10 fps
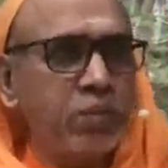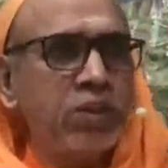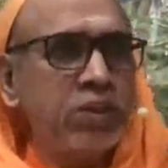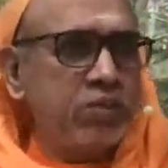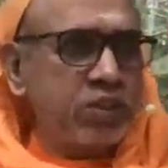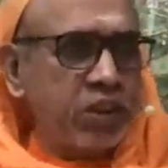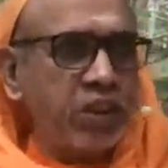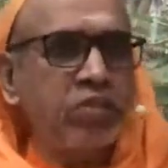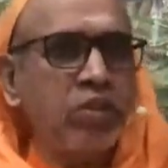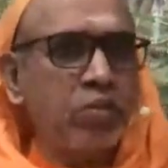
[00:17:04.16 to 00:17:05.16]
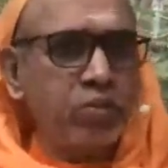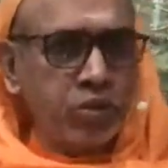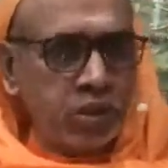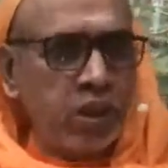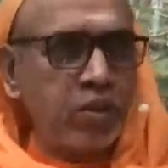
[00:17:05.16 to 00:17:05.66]
are doing their jobs,
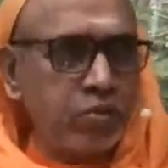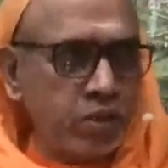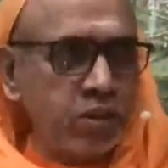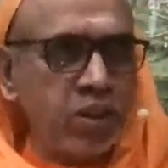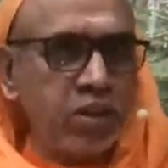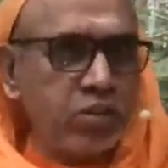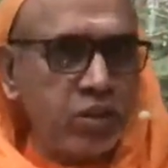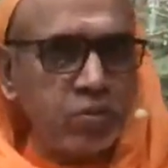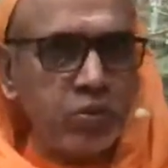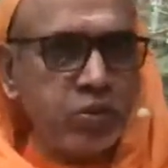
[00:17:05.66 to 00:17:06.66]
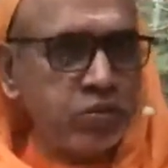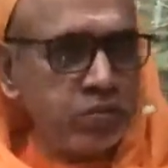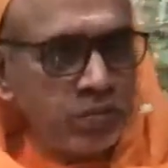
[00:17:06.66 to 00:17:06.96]
they are doing their jobs.